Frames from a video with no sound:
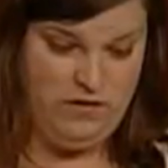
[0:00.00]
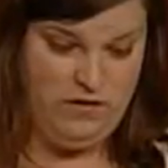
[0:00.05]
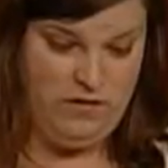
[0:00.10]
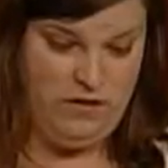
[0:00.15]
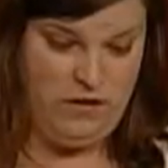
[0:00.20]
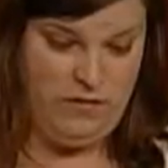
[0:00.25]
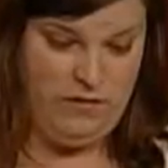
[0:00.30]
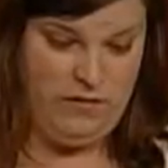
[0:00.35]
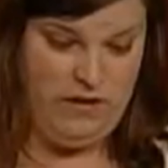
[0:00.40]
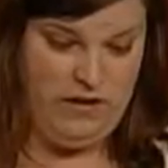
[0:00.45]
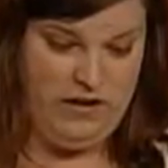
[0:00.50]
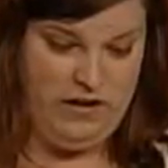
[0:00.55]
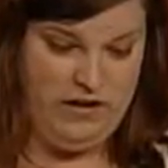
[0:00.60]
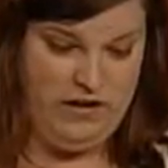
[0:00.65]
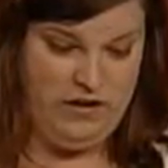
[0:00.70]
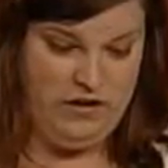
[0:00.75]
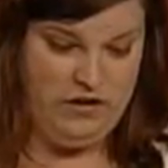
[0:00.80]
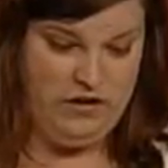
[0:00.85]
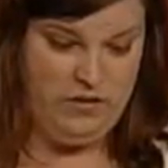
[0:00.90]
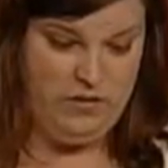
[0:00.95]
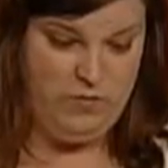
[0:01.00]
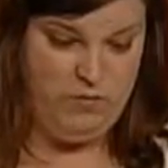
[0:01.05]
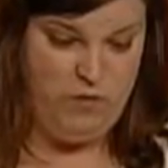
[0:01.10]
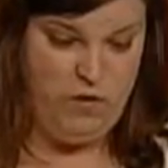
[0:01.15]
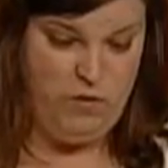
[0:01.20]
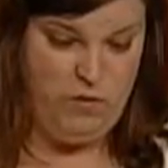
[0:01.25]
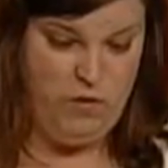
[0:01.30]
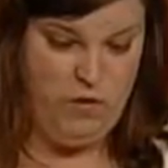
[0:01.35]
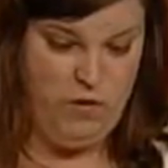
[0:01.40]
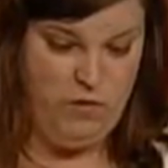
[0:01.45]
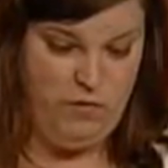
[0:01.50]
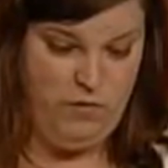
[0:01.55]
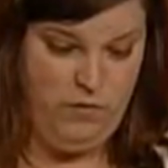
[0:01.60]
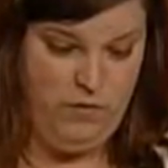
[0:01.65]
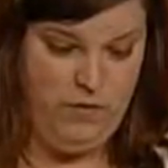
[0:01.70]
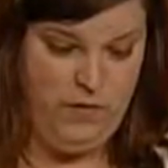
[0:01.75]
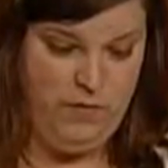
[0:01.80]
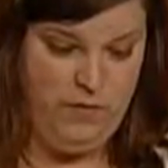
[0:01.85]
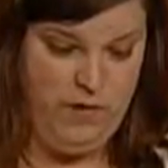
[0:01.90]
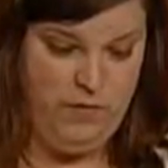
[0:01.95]
Um, in addition, the Supreme Court
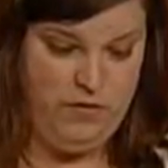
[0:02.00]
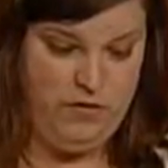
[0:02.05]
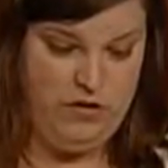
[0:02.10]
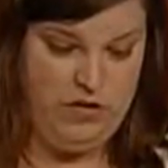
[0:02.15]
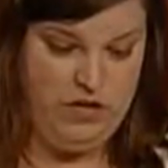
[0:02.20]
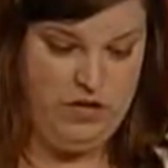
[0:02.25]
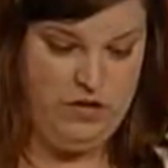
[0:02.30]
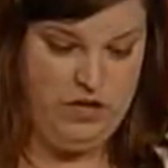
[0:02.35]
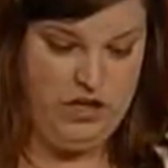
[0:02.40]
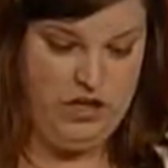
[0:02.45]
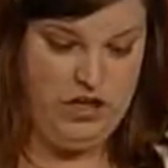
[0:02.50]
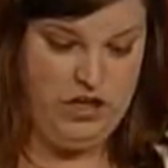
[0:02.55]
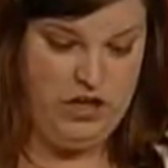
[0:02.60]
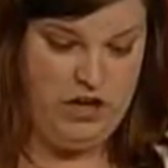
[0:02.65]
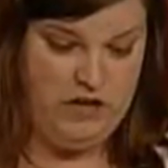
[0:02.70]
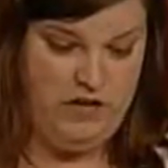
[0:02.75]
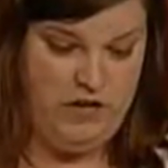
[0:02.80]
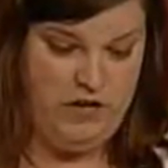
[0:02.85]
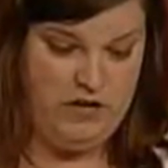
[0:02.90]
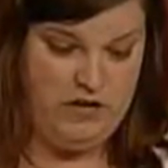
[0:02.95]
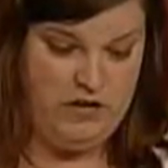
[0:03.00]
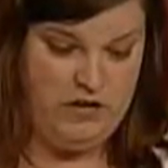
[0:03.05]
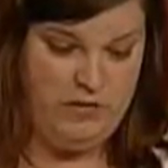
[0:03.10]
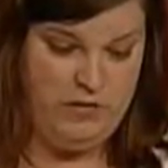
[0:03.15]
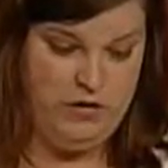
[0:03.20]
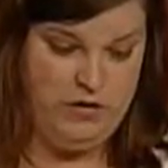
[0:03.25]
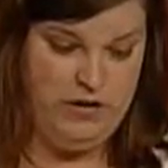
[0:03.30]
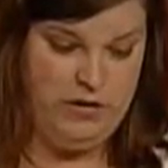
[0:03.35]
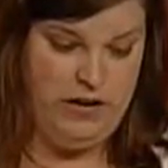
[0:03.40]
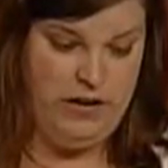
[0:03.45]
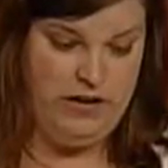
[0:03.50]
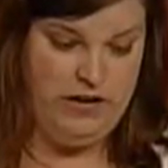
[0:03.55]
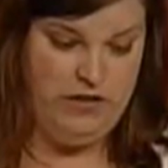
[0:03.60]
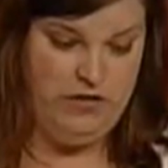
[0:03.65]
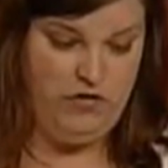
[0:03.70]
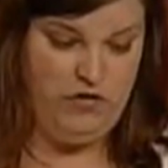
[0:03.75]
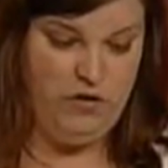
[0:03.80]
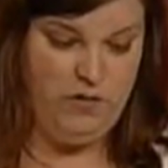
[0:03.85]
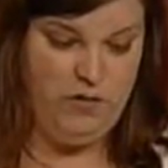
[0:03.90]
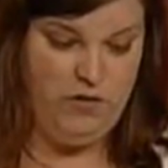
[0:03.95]
ruled that members of the judiciary are subject to anti
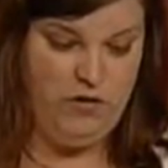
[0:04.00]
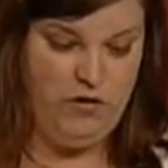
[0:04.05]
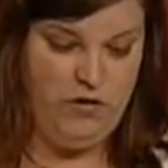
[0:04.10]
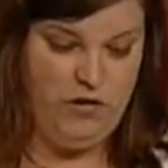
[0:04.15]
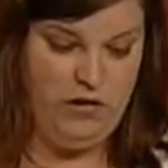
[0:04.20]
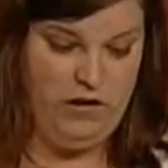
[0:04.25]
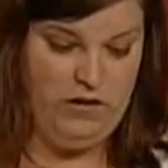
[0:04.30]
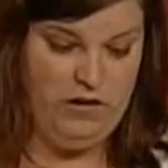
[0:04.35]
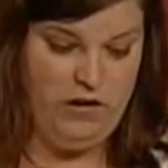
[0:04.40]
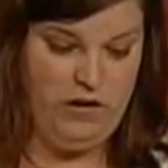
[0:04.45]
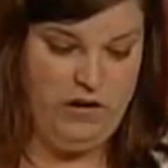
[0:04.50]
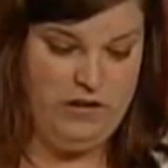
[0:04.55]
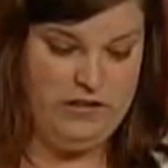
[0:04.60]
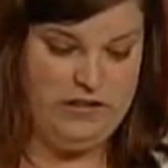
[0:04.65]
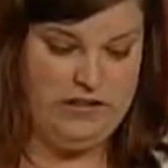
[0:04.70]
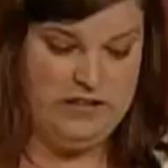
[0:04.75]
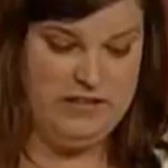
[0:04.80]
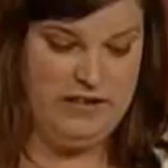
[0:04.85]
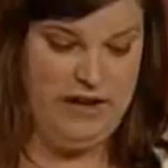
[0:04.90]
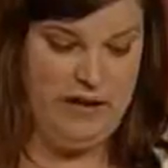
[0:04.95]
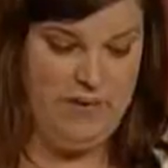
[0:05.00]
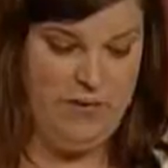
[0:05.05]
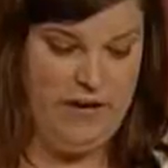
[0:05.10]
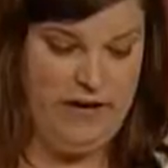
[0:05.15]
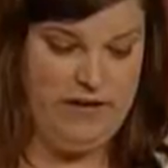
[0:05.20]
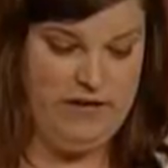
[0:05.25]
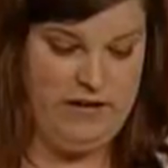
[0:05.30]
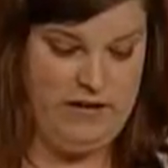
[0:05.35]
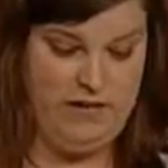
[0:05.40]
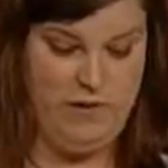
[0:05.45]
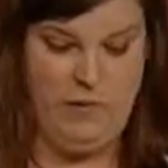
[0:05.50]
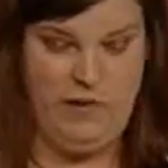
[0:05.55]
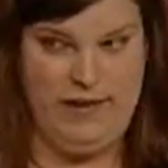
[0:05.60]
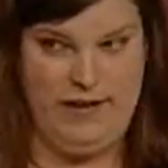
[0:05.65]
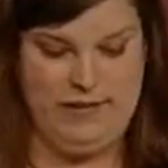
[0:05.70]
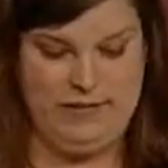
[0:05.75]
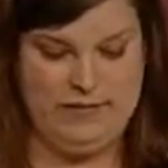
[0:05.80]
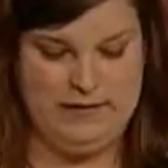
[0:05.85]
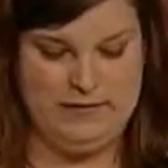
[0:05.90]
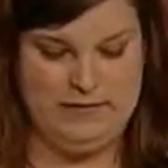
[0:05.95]
discriminatory laws in the same way as everyone
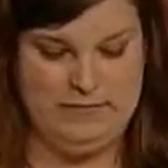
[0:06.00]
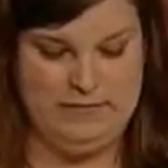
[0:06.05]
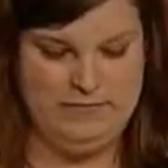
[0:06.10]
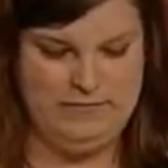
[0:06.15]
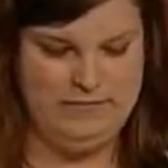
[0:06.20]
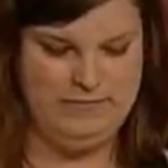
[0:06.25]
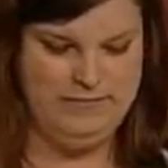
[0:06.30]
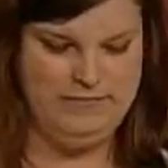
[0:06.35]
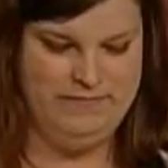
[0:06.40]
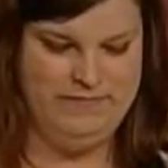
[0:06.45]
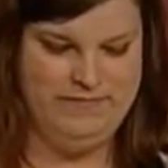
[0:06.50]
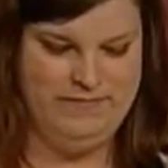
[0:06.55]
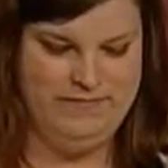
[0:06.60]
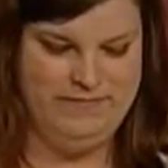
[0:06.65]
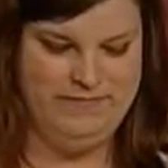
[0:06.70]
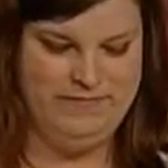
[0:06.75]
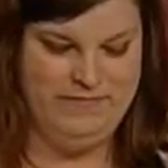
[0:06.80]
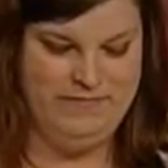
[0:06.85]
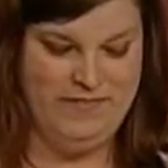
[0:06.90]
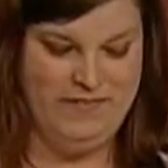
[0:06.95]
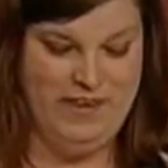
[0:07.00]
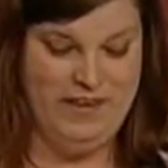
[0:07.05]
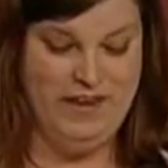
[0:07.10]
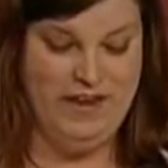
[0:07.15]
else. Mm.